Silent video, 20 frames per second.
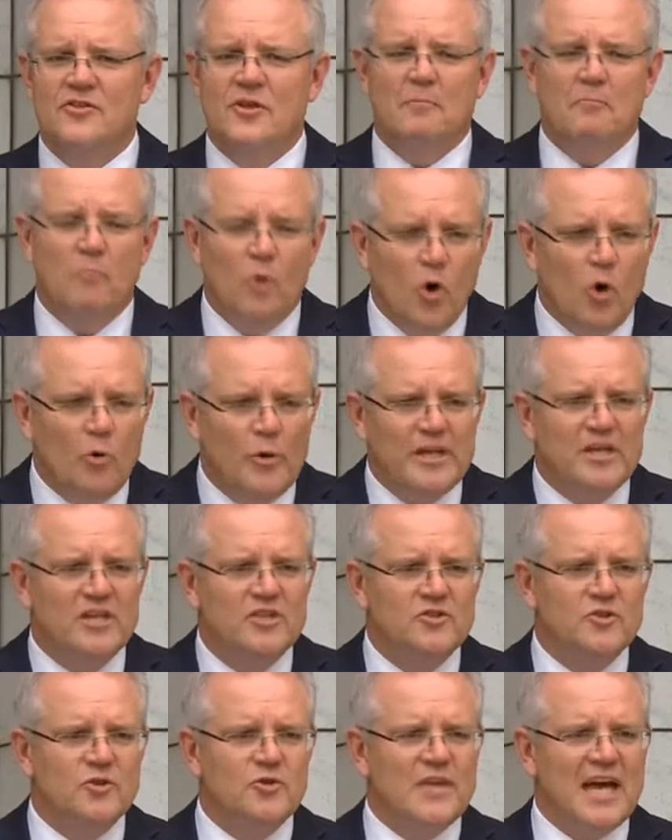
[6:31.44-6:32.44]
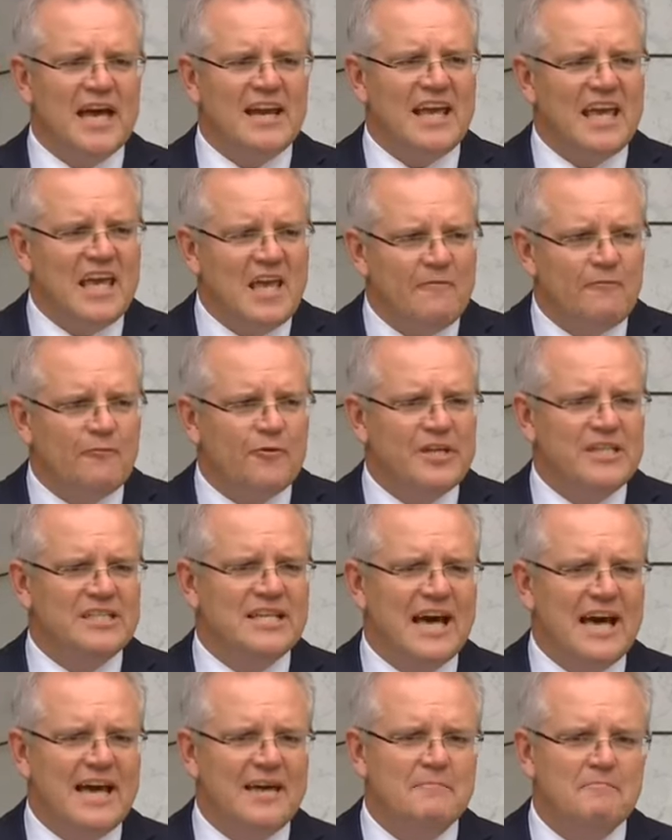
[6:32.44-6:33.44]
The more we can do that every
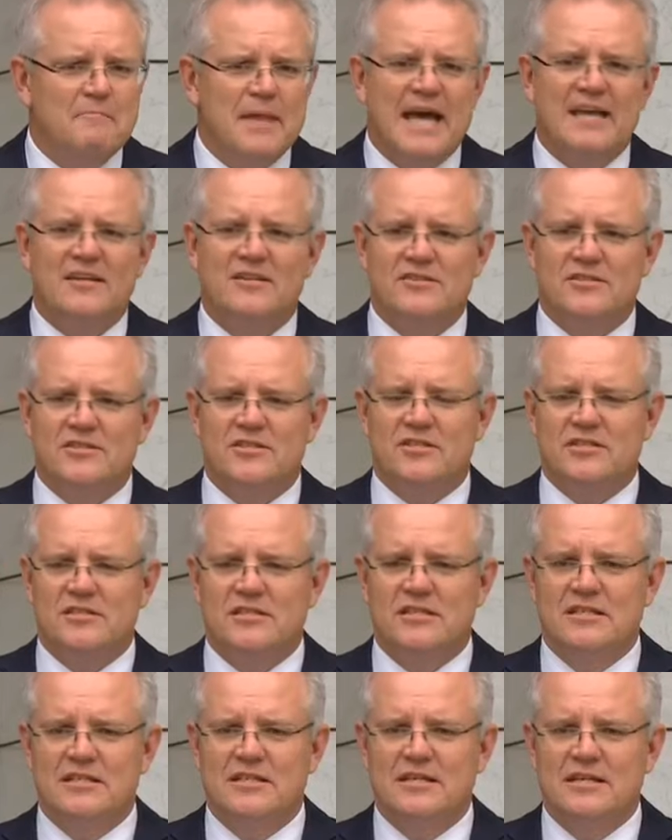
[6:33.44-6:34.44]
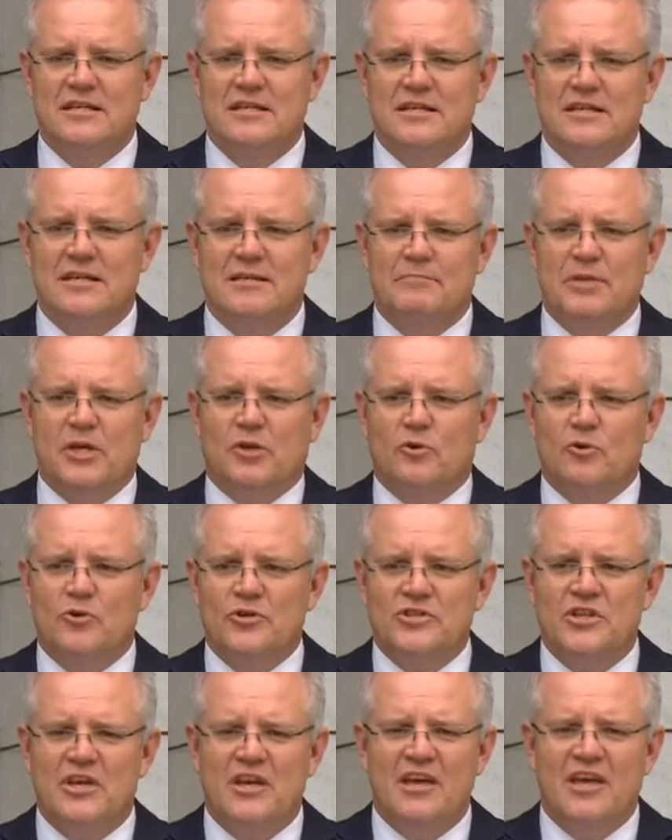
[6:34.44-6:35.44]
day matters,
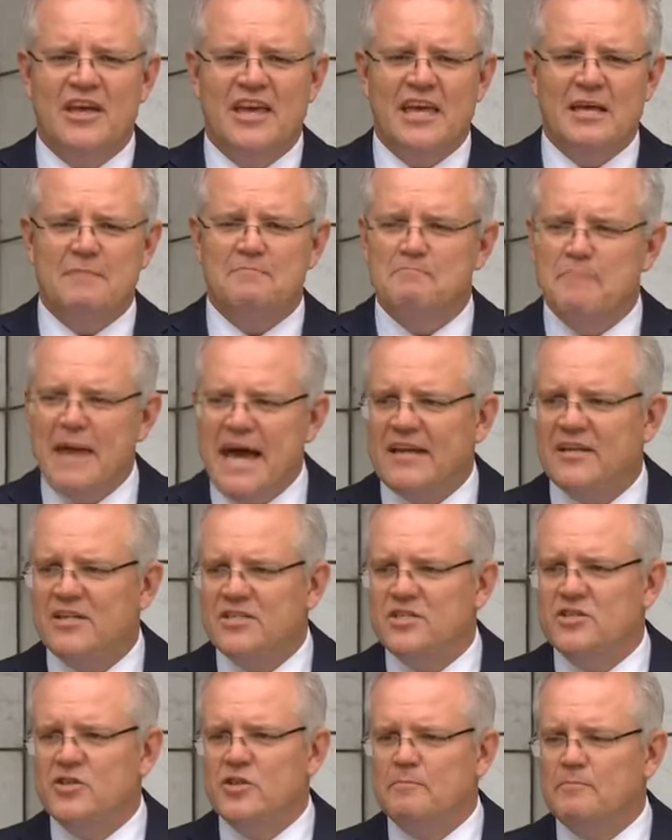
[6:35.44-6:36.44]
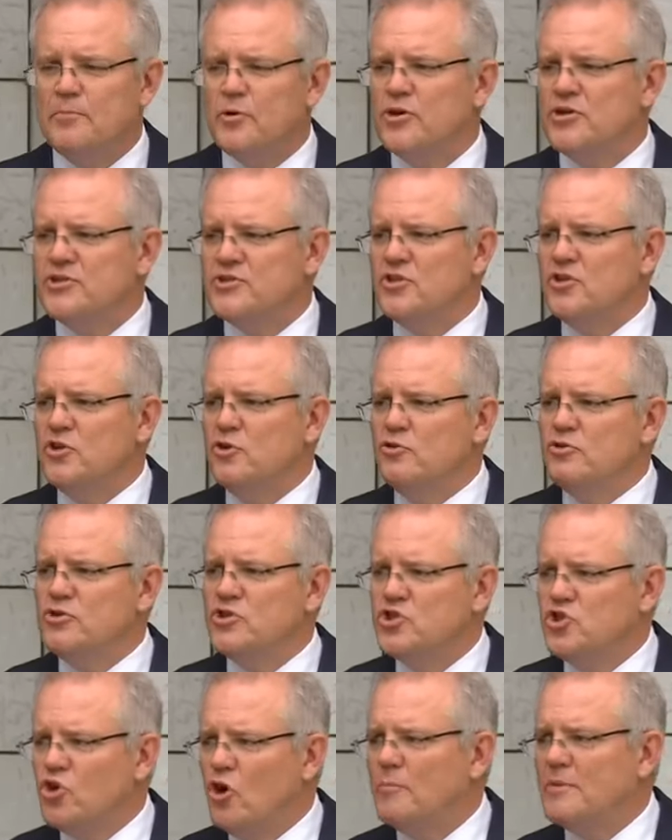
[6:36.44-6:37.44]
because it matters to the person
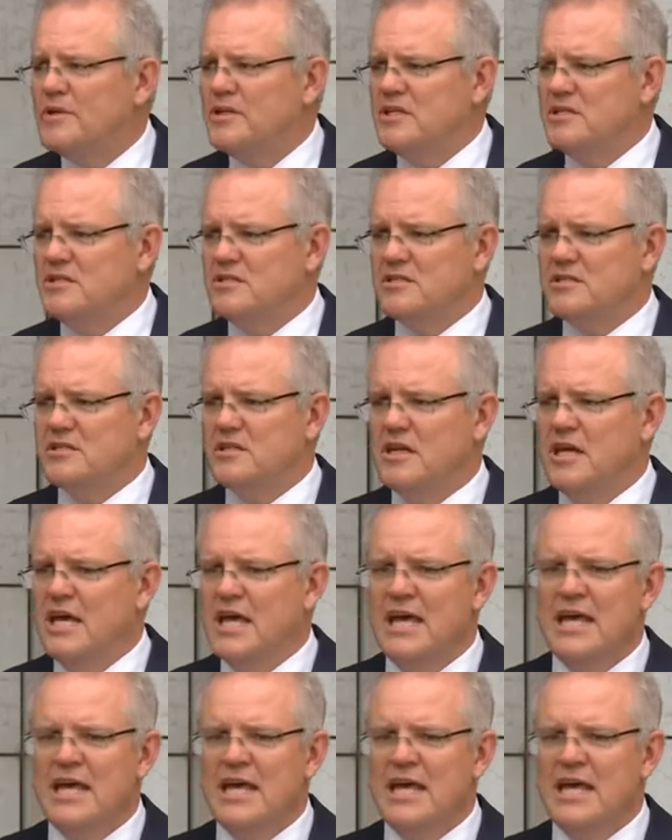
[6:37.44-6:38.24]
whose job it is.